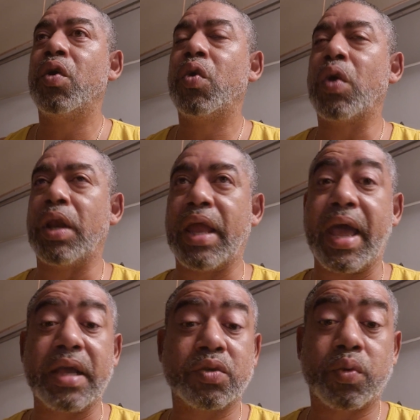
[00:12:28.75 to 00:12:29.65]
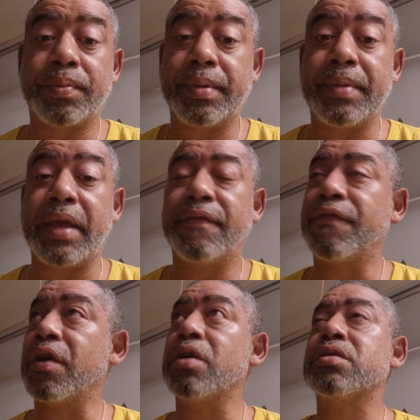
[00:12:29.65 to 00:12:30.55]
who are last will be made
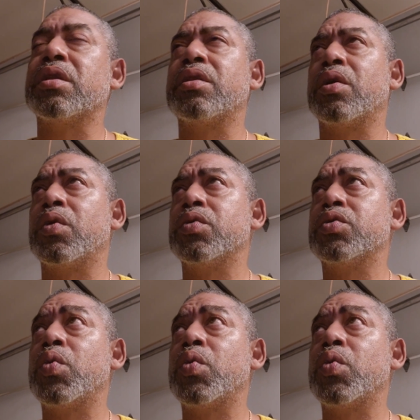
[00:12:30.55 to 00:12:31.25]
first, and those